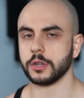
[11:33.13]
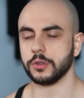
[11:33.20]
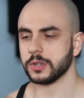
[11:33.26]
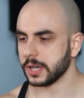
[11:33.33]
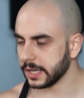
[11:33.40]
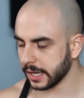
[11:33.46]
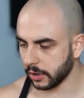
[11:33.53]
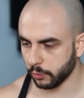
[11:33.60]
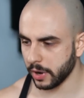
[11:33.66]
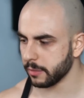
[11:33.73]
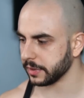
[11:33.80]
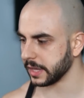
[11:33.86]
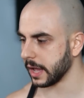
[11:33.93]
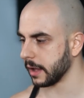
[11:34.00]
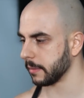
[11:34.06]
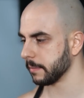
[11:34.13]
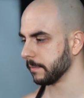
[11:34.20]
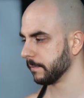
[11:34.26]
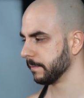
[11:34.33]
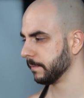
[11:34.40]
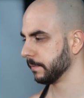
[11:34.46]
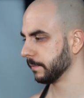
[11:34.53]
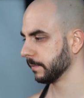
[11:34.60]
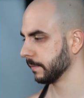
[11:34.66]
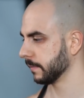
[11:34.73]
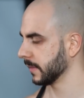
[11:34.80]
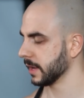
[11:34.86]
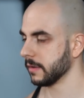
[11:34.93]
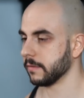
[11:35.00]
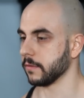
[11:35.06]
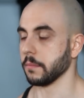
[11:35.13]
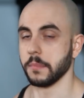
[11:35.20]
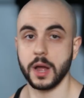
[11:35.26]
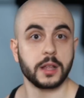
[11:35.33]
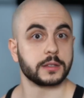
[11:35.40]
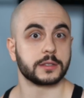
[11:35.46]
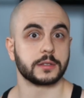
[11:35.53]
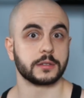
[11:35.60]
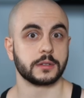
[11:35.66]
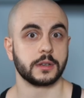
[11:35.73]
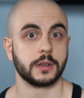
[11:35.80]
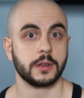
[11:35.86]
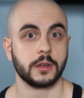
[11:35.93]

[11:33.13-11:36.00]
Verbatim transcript: You can get away with that for months,